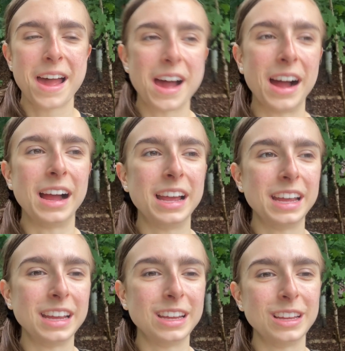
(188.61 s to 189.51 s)

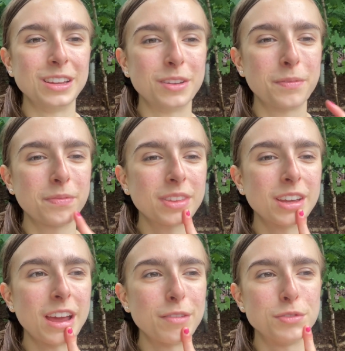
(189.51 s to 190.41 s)
I
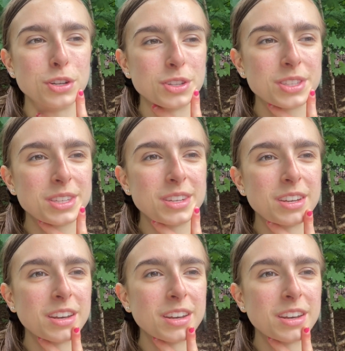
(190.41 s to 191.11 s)
have just